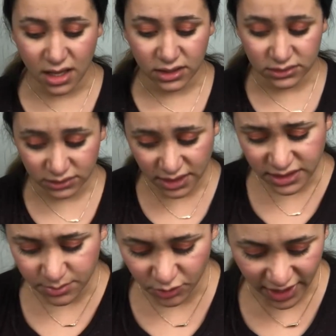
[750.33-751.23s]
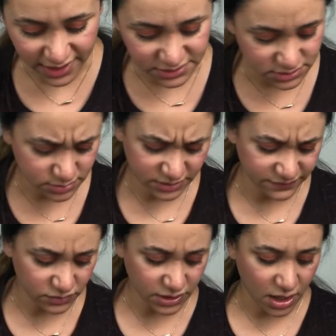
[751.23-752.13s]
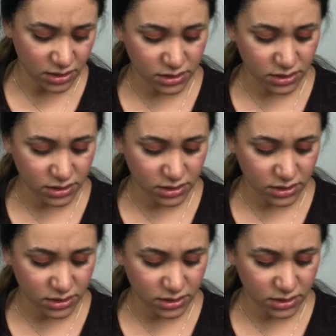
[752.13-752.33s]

Lucky Brand, believe it or not.